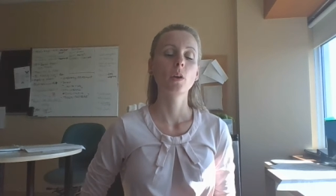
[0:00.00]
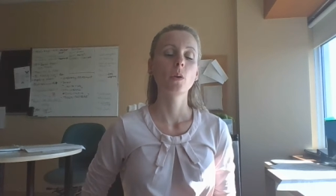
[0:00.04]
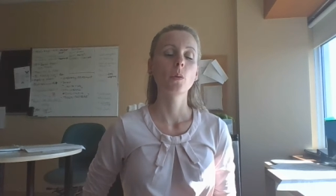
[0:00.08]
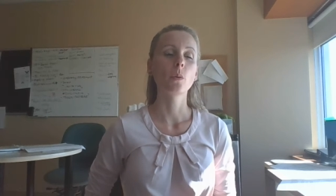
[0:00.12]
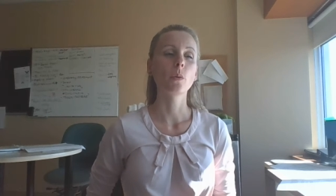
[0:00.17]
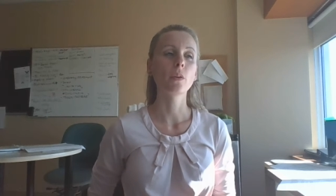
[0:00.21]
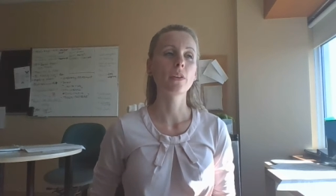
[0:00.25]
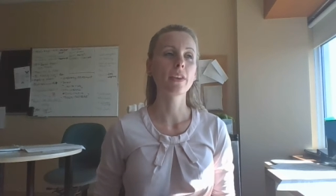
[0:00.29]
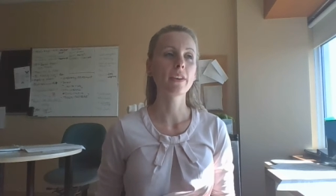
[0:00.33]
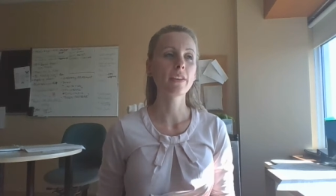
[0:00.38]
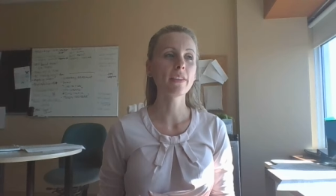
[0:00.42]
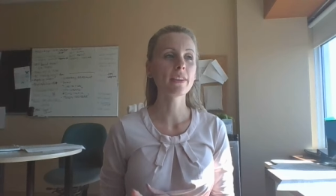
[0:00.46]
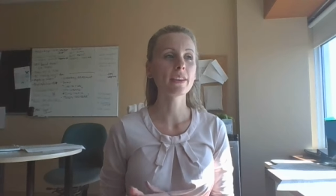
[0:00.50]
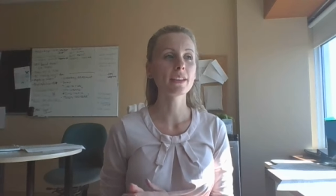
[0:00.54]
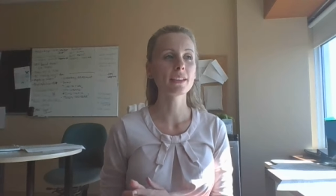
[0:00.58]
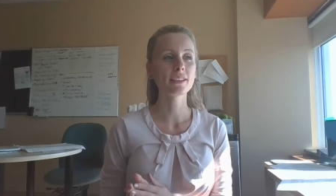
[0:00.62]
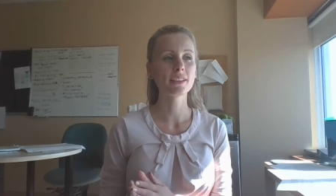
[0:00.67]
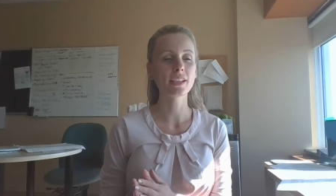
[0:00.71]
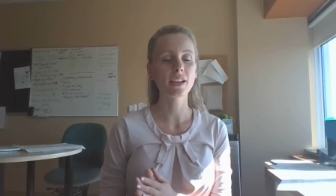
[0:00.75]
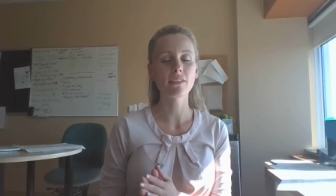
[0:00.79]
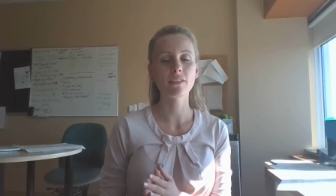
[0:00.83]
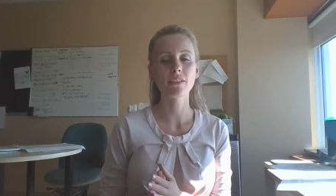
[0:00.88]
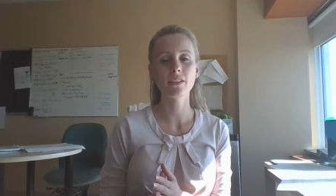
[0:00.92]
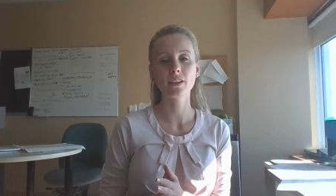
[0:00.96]
Within this
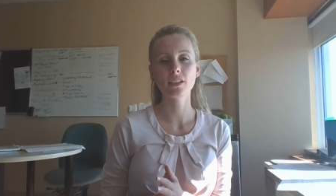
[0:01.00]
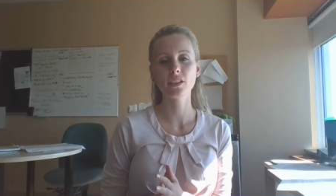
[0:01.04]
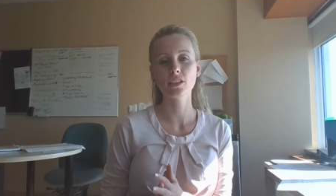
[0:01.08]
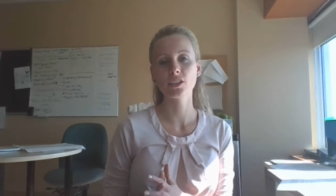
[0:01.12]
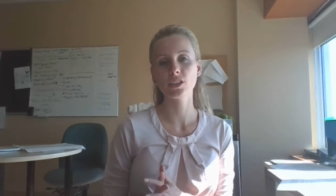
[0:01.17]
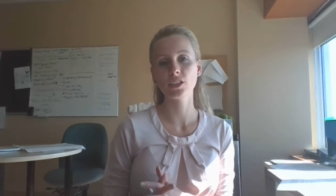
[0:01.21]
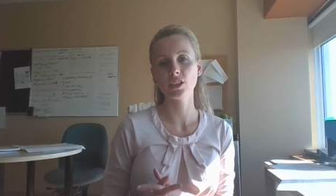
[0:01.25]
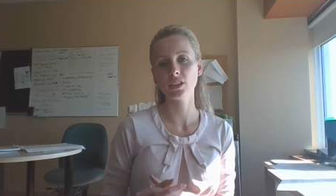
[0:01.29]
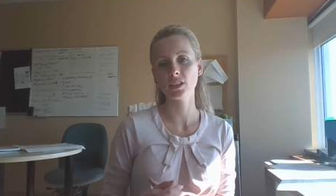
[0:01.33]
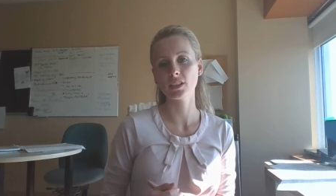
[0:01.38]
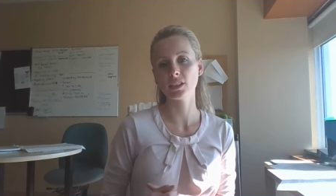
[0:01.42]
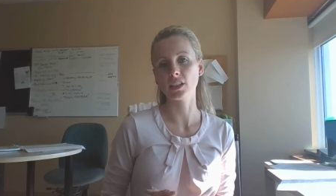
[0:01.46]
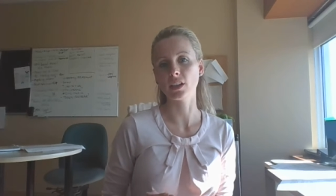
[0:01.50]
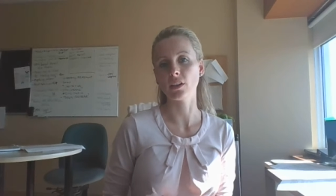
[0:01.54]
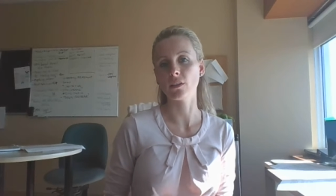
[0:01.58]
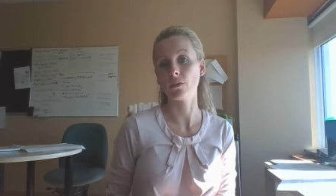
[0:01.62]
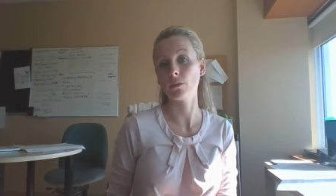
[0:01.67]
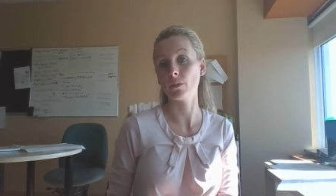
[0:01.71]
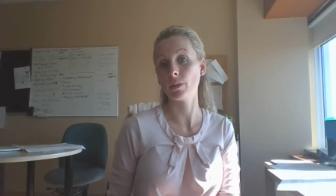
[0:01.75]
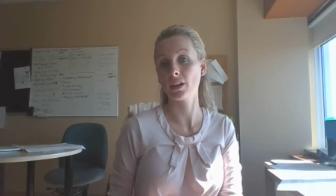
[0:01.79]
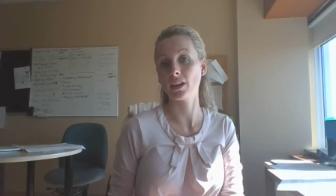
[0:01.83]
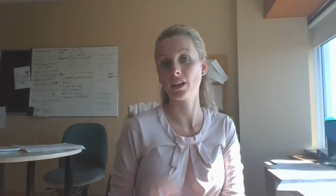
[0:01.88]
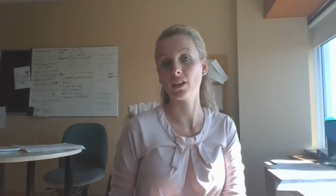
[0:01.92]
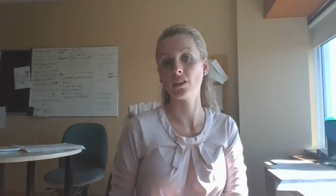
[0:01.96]
definition itself,
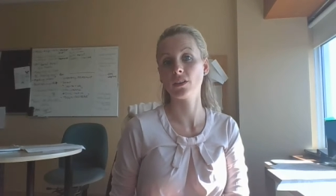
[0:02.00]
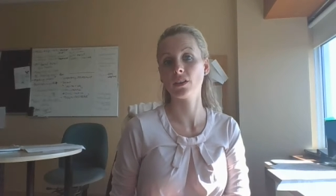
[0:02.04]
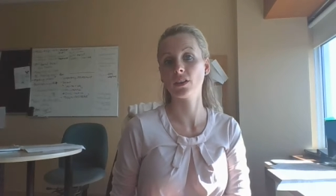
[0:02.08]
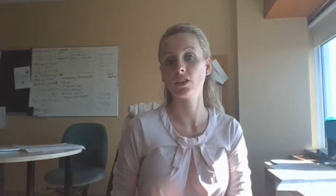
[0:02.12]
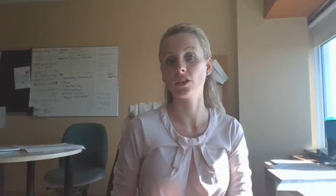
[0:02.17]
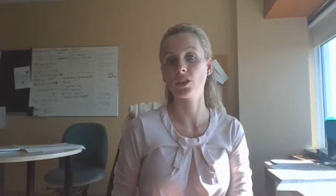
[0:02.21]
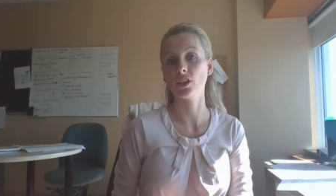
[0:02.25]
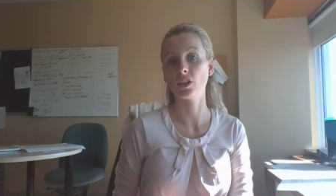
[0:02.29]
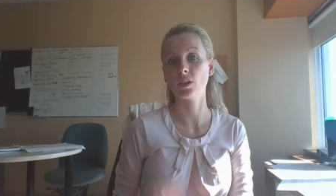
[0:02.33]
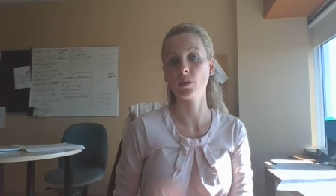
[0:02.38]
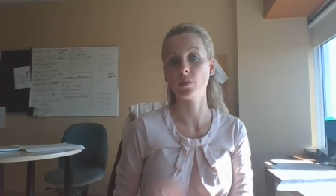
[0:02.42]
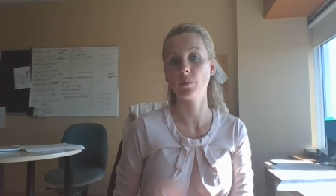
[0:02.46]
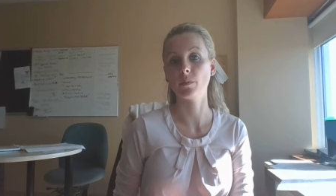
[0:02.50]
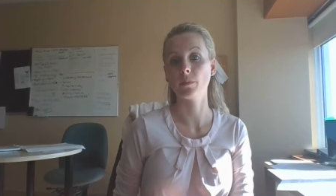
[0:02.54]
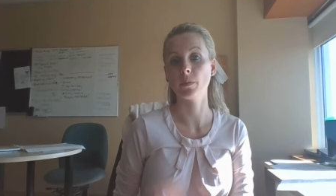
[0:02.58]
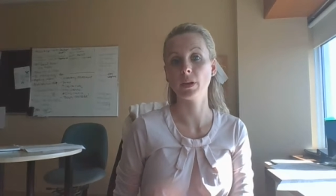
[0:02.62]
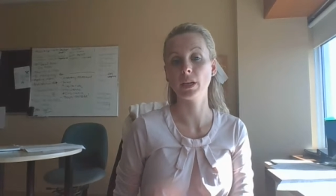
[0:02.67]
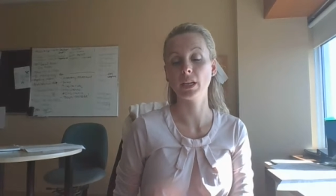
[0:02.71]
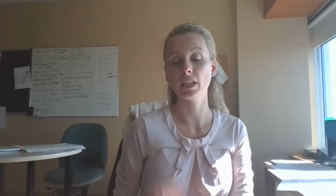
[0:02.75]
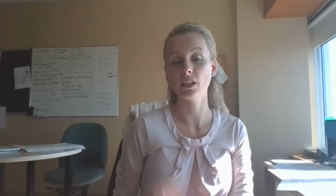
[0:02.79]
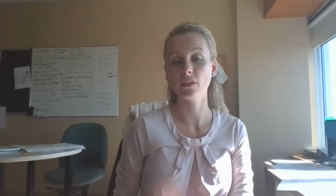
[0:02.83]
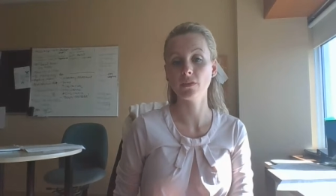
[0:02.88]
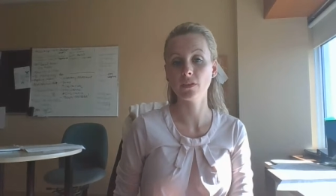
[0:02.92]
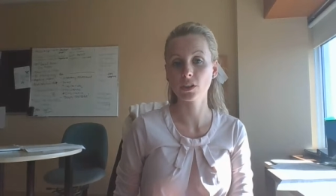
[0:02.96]
we hear the term
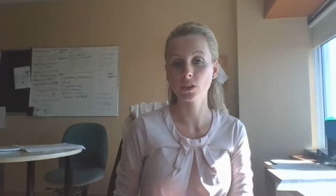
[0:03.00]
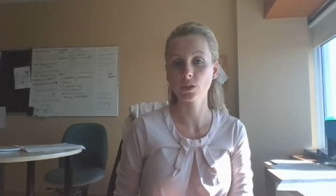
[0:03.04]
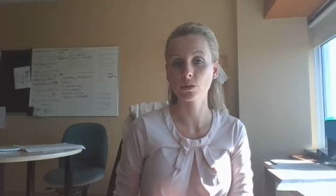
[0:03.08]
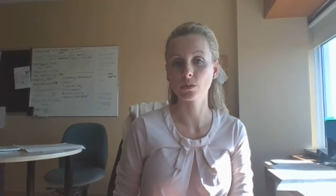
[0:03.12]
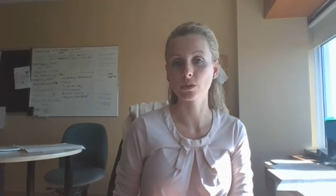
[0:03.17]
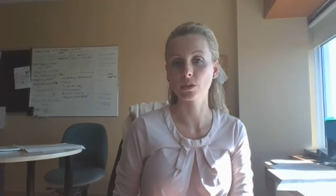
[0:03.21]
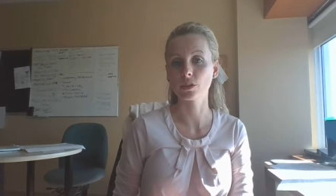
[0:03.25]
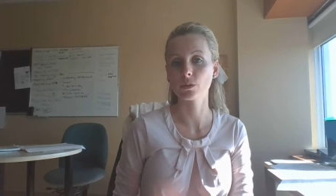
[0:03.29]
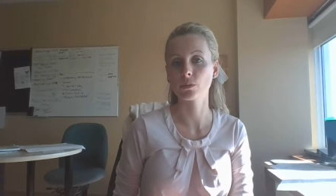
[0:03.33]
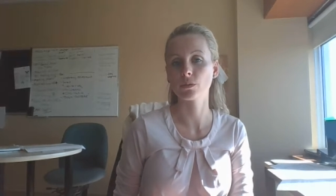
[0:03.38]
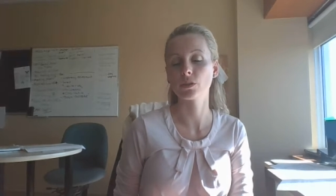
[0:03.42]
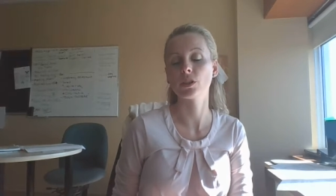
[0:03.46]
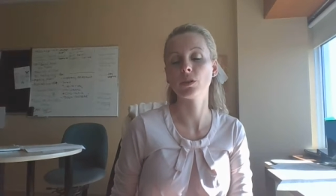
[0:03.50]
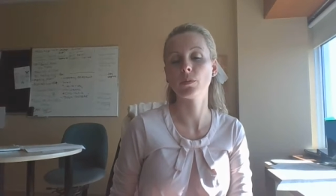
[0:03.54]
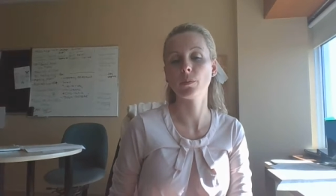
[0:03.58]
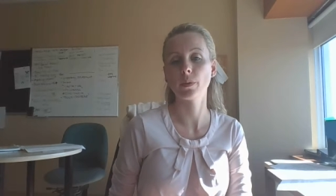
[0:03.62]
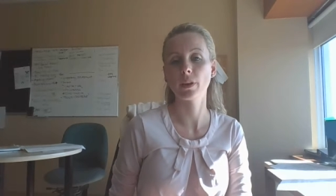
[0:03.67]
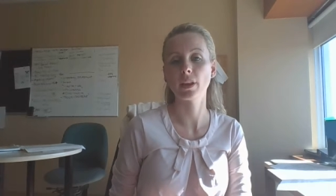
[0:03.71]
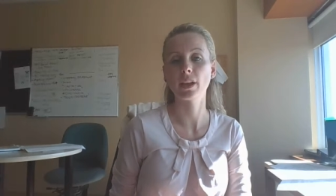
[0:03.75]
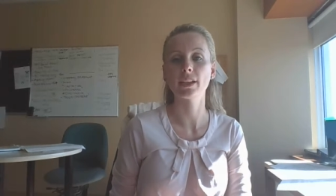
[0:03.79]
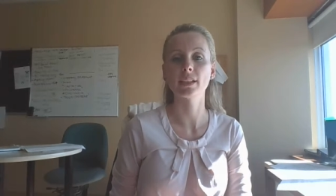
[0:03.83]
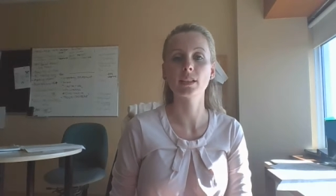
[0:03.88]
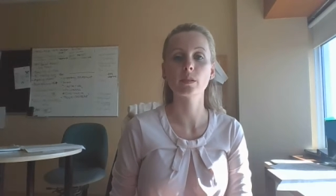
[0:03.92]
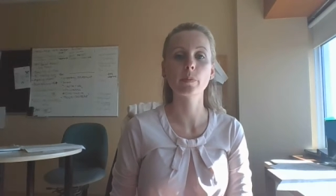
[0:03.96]
individuals, which
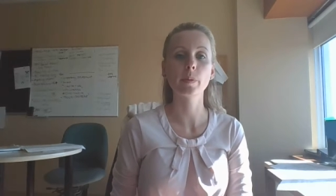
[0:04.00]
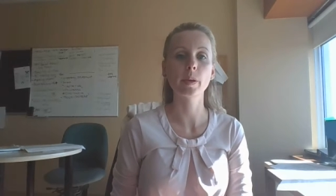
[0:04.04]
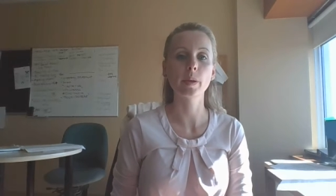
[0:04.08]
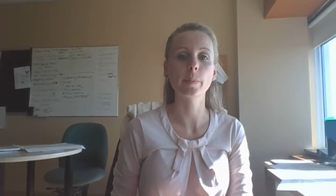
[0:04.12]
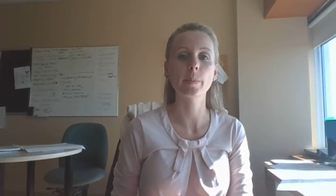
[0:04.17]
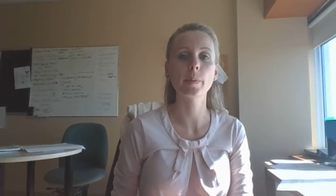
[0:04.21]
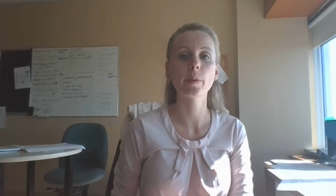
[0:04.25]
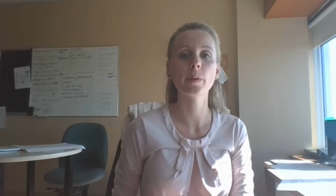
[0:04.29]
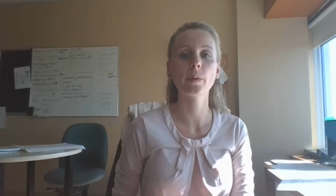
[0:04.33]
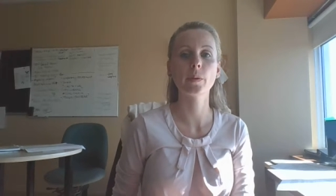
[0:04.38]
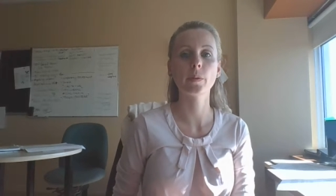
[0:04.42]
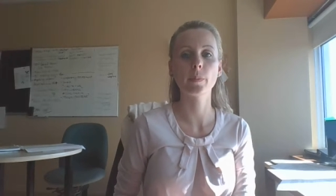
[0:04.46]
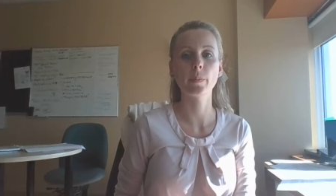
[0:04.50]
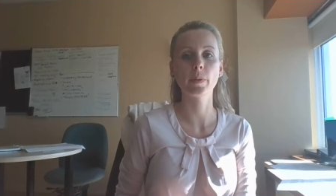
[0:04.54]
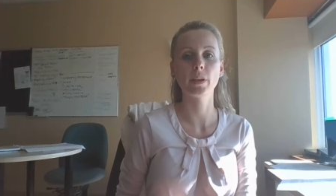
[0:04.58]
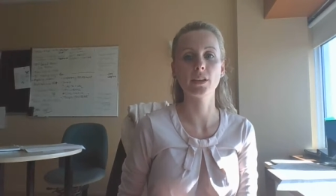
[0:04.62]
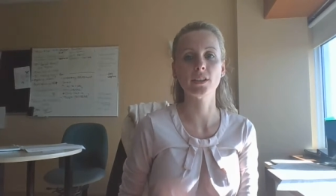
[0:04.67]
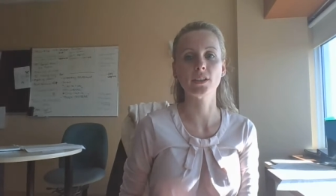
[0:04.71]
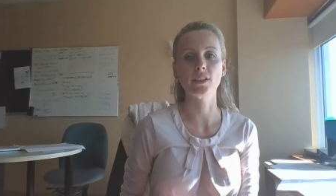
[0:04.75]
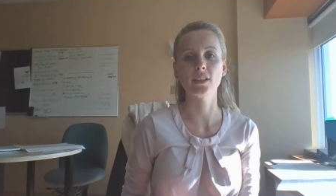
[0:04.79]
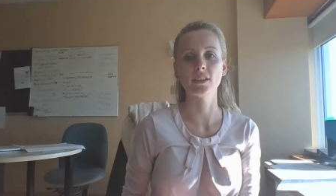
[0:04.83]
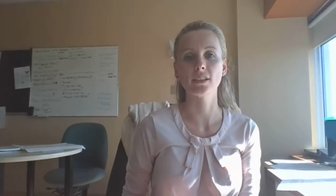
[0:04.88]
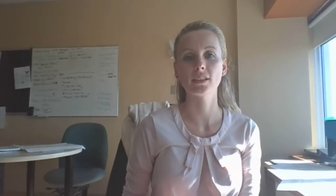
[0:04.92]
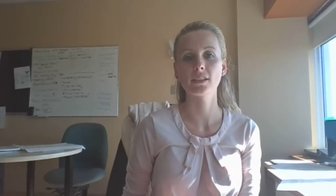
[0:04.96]
implies people or
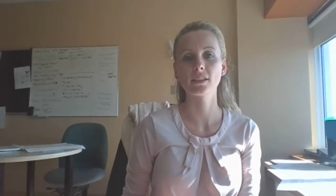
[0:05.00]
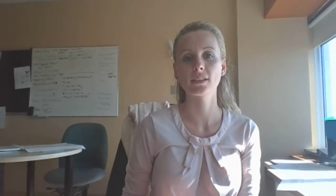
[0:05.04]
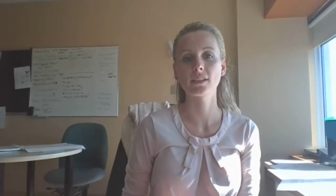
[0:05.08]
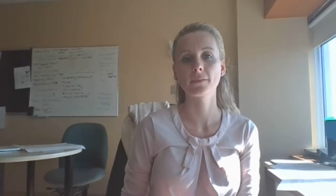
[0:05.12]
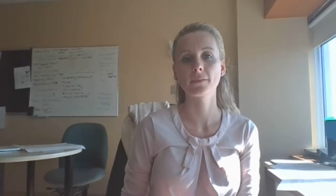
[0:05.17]
patients.